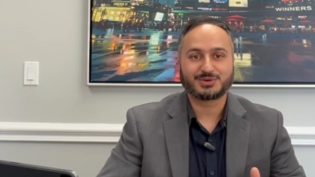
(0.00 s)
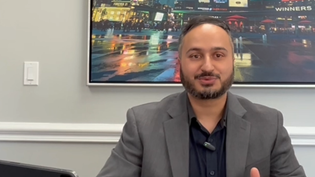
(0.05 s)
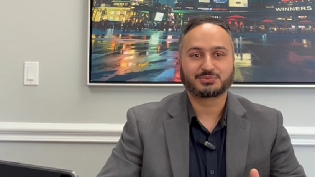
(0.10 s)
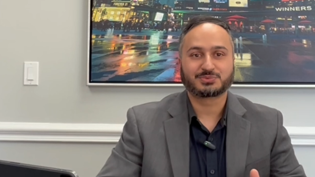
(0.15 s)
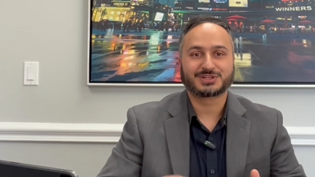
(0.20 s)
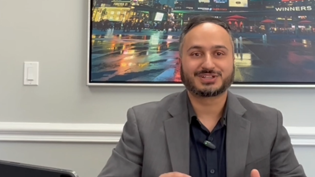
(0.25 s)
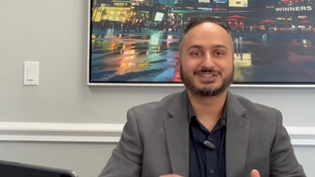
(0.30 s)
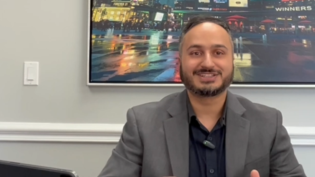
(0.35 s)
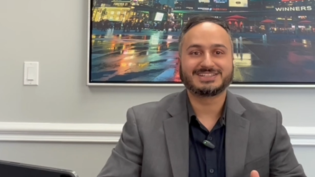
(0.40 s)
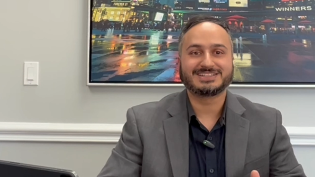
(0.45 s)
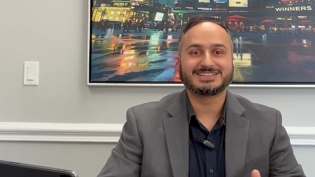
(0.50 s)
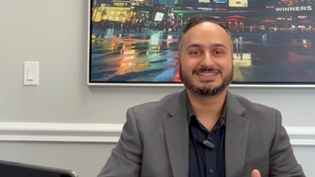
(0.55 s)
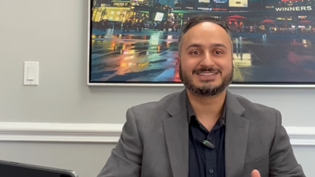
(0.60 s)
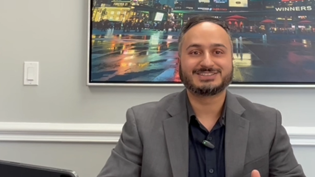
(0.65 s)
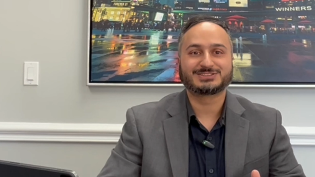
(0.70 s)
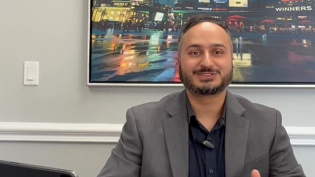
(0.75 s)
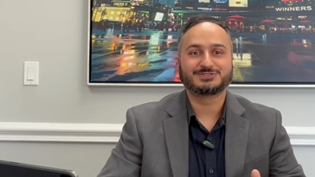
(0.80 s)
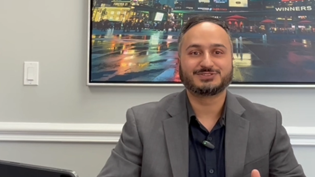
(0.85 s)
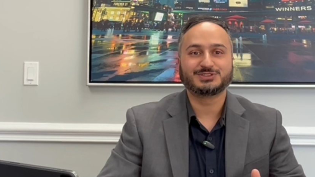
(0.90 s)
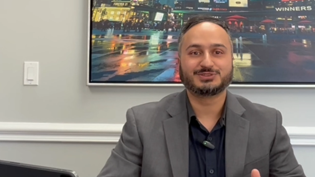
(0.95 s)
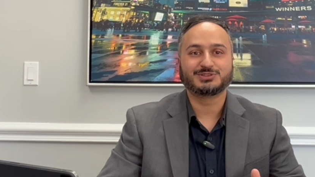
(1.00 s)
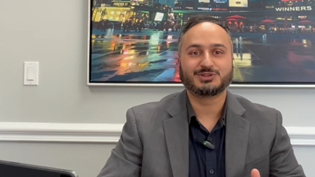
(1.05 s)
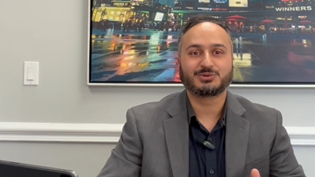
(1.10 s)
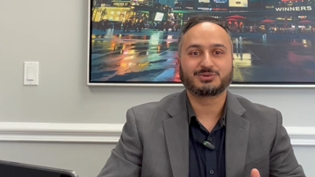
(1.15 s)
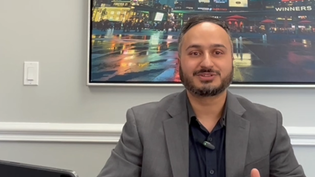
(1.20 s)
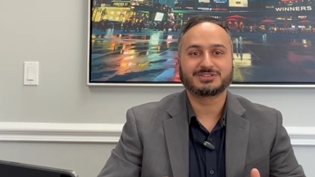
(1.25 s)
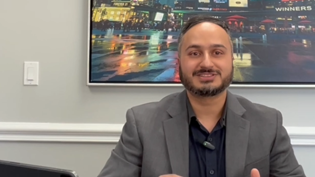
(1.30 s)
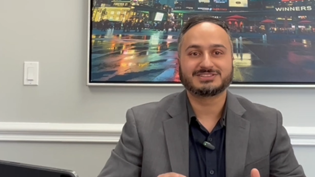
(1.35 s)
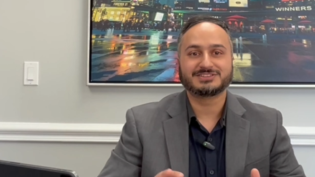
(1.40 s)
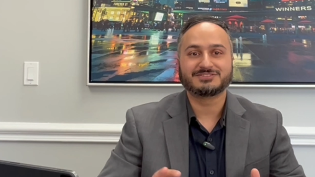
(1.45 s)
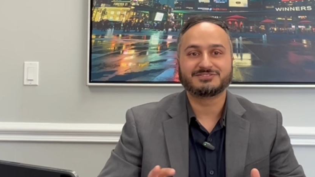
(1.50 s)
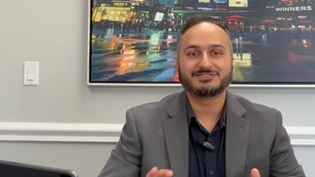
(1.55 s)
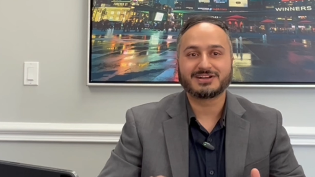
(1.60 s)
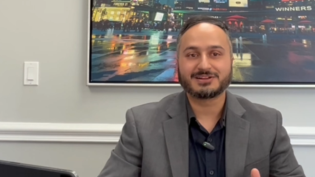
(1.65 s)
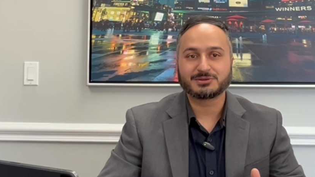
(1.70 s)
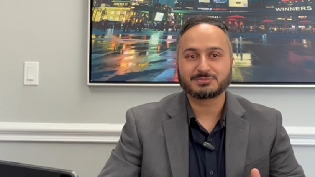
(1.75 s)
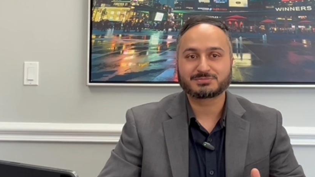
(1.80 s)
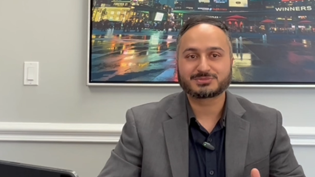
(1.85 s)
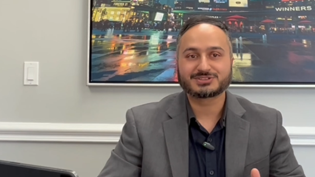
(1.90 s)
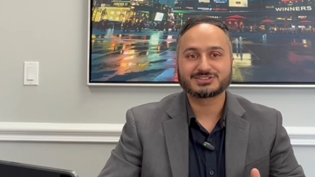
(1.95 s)
We're going to interview local
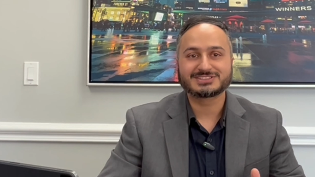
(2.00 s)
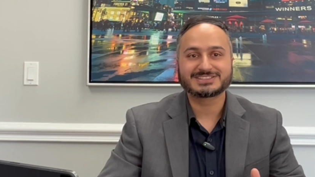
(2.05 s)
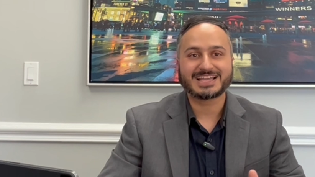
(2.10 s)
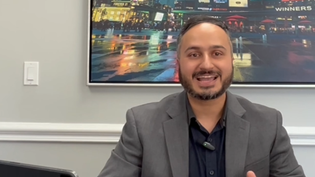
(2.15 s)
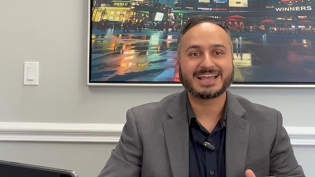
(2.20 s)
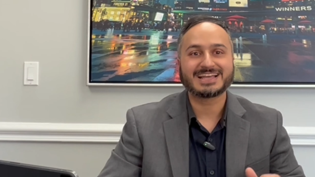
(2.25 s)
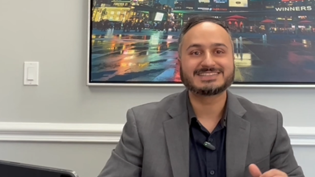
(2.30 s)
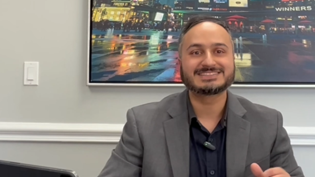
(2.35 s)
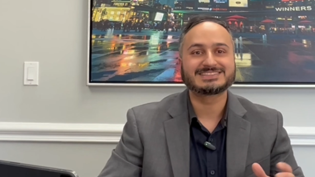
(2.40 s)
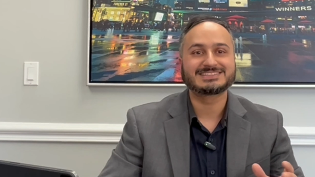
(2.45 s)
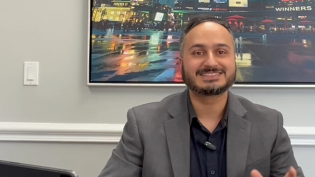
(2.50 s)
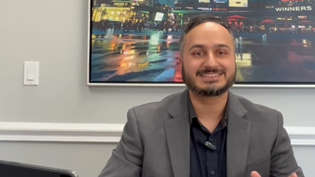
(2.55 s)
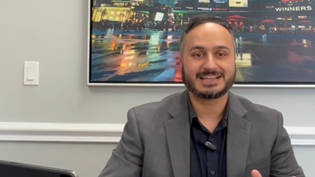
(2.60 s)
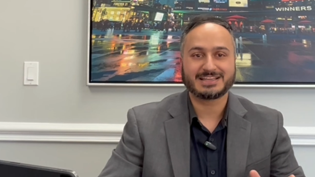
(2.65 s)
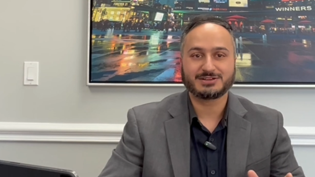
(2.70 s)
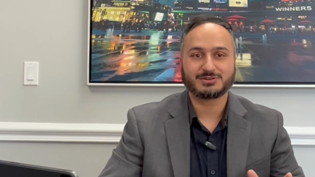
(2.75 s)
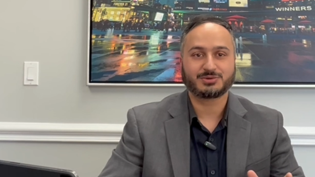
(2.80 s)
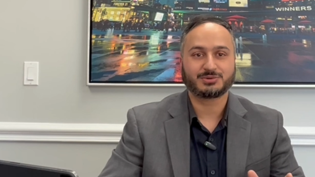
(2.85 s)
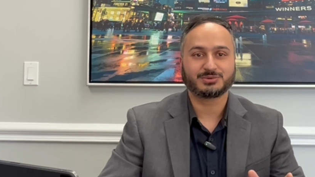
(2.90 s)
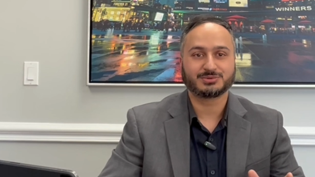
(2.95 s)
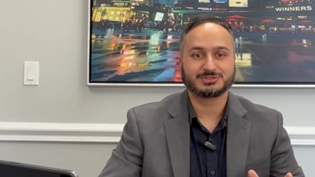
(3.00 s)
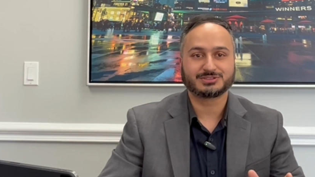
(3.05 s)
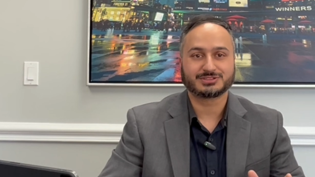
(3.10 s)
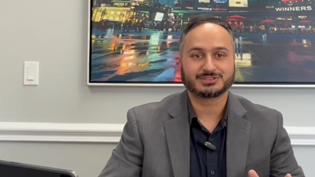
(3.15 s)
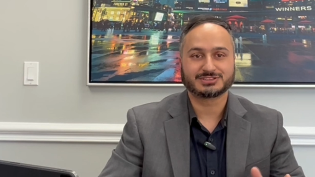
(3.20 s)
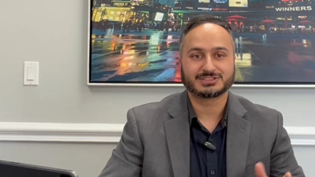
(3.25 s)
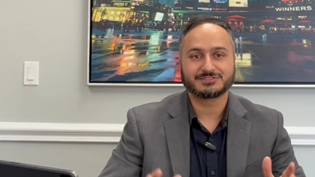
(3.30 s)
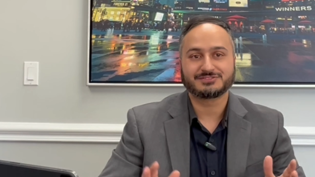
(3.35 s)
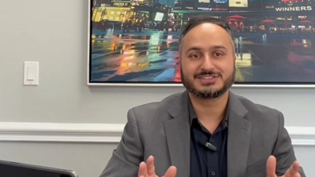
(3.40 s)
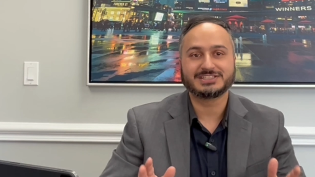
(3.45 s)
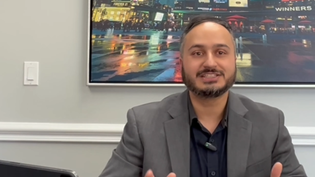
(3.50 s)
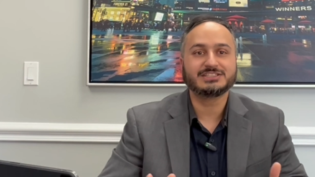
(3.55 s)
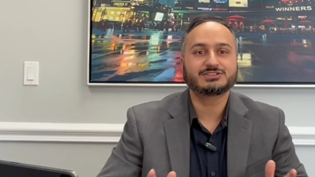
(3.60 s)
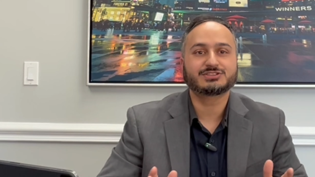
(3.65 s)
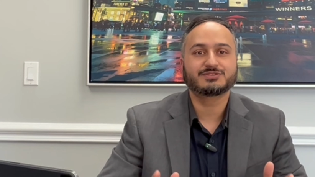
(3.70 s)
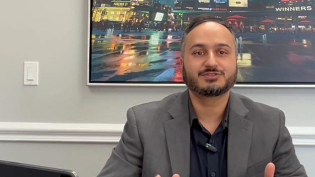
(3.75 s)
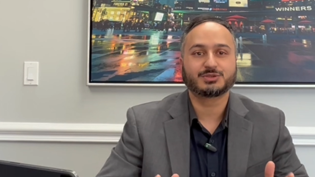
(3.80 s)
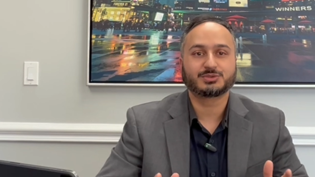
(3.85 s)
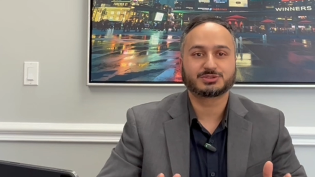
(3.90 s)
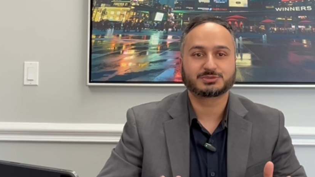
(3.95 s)
developers and stakeholders of each
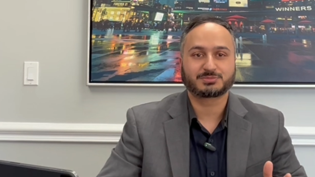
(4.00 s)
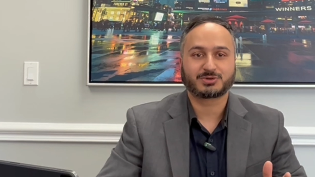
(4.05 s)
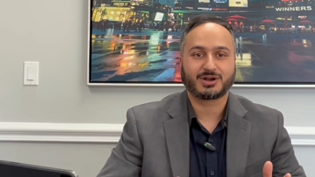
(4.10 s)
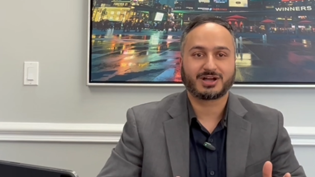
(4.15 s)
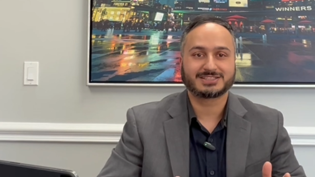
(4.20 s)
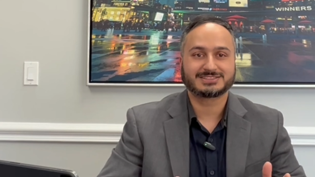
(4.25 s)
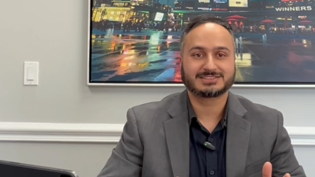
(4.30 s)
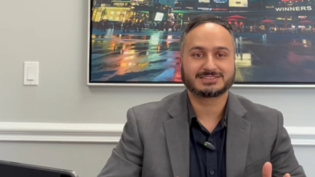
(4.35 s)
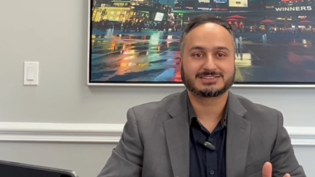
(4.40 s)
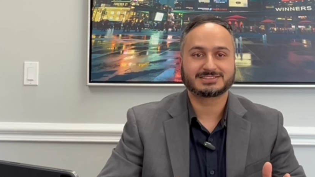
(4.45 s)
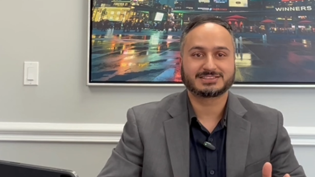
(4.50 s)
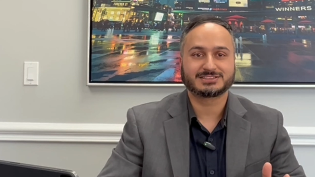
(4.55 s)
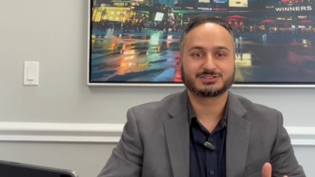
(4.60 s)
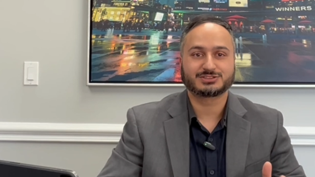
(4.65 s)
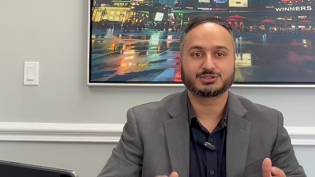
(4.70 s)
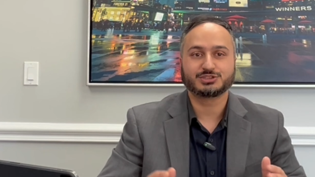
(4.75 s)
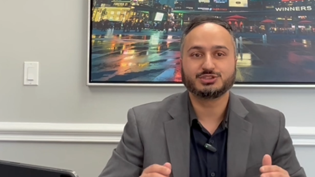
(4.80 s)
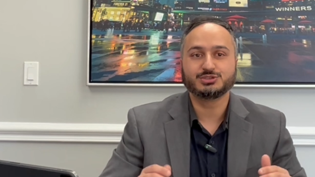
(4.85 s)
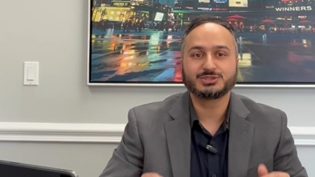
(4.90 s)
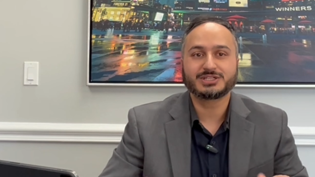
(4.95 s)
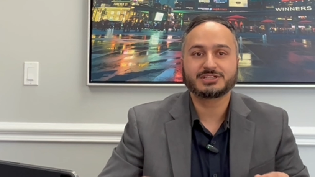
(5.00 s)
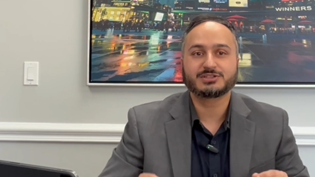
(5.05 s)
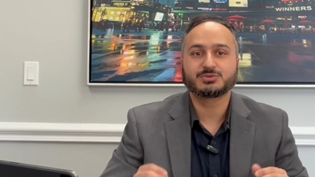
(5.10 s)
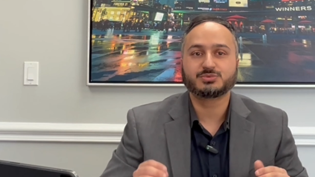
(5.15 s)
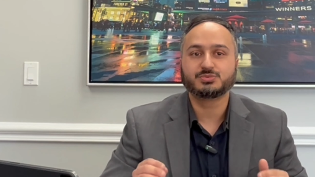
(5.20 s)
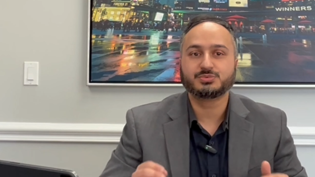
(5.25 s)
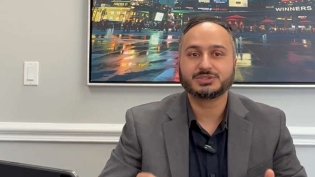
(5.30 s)
of those processes so you get a